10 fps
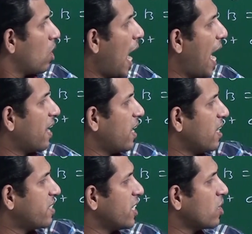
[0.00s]

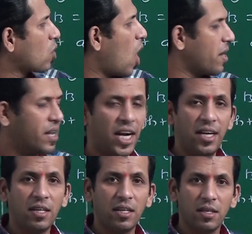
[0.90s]
angles in
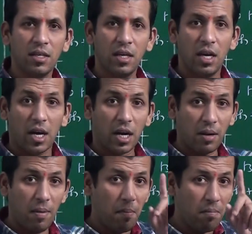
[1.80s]
quadrant.
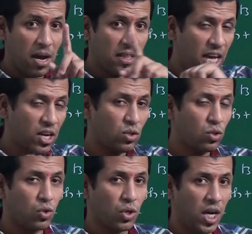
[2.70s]
Remember there
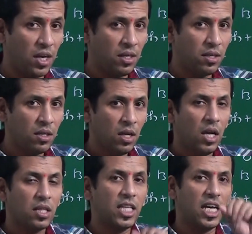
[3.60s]
student,
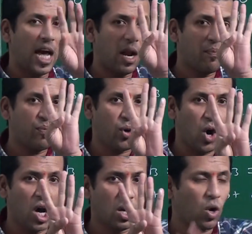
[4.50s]
there are
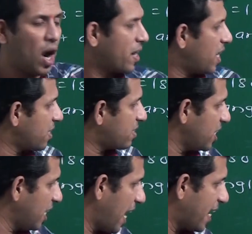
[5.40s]
4 quadrants
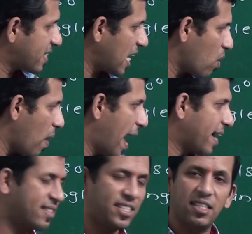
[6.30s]
in x and y
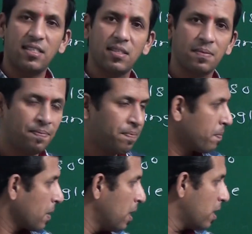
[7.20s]
axis.
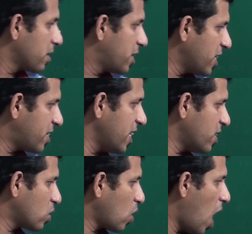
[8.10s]
This
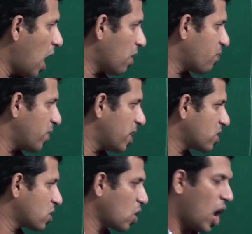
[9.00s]
is called
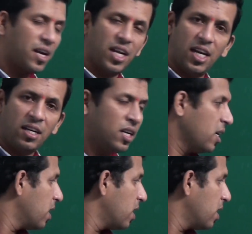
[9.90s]
first quadrant,